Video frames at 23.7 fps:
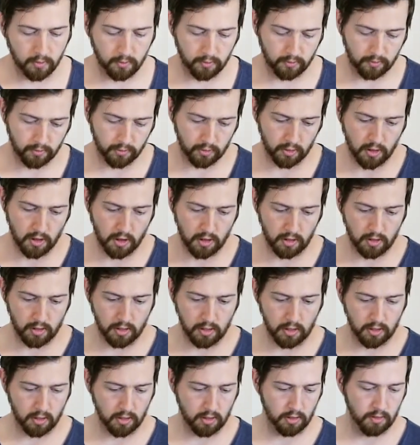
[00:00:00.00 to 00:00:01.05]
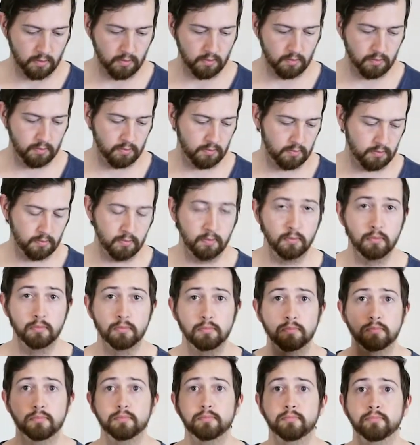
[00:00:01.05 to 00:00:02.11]
we've got a
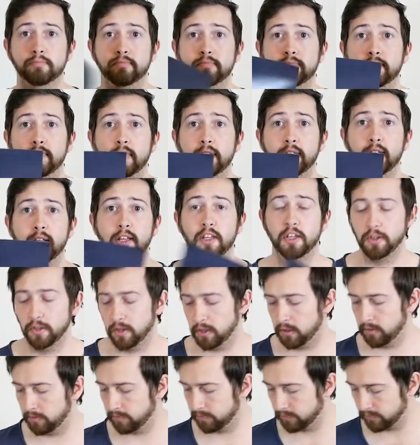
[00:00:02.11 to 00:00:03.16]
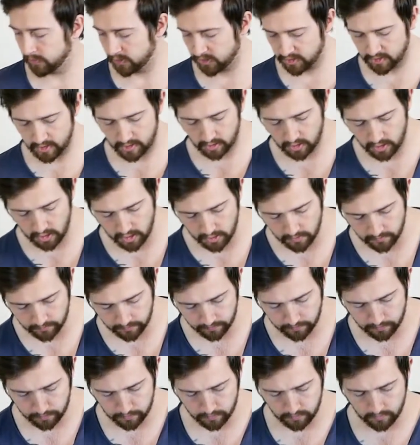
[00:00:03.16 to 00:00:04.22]
thank you note, isn't that cute?
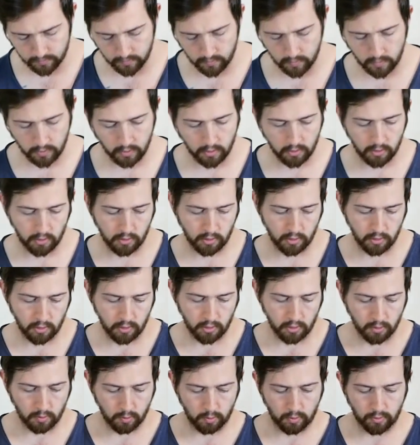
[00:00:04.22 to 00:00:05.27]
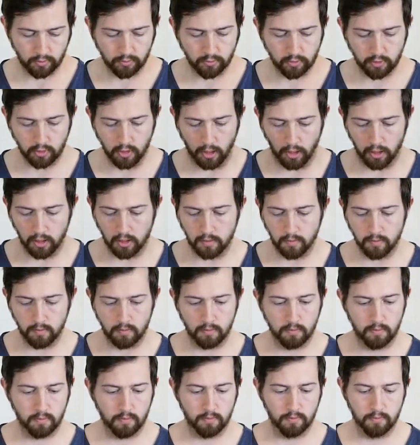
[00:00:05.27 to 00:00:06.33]
We've got
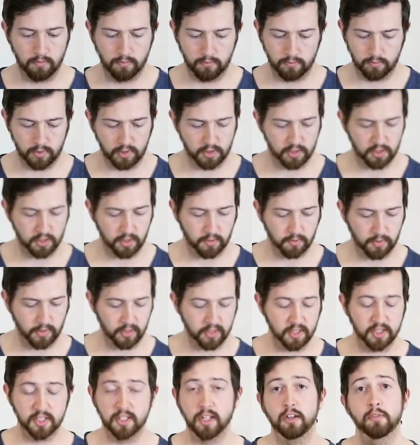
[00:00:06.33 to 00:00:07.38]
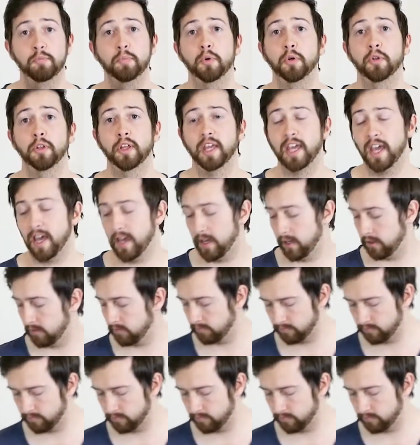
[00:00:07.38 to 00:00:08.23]
just something to say I bought the Kane.